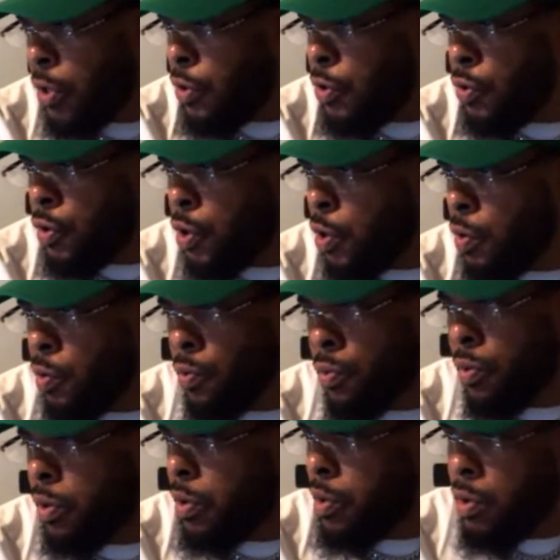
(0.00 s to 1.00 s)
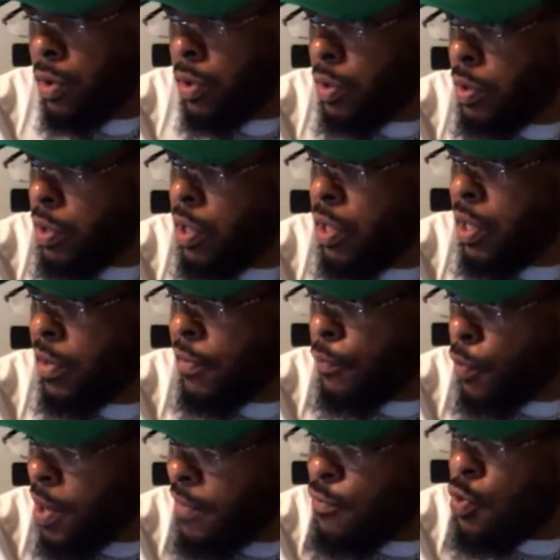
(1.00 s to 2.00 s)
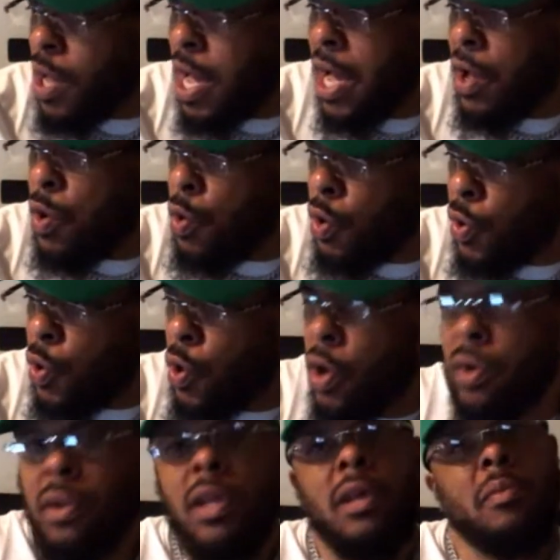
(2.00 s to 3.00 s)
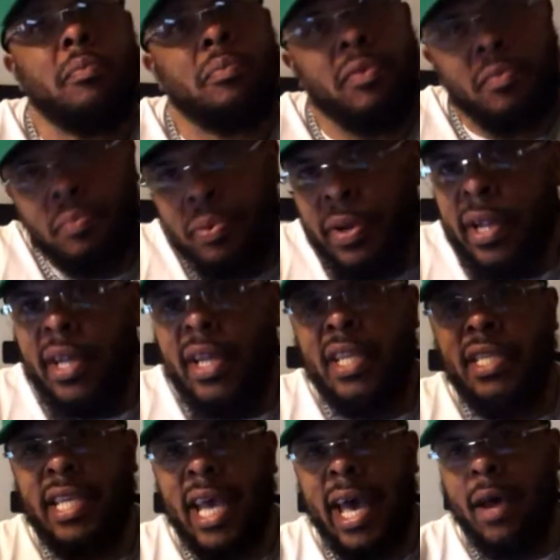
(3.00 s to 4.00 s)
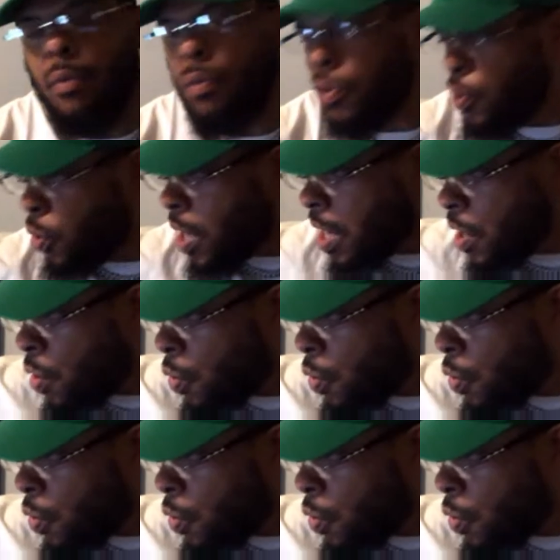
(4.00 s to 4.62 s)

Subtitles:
you know, whatever you got going on, put it in the chat what you got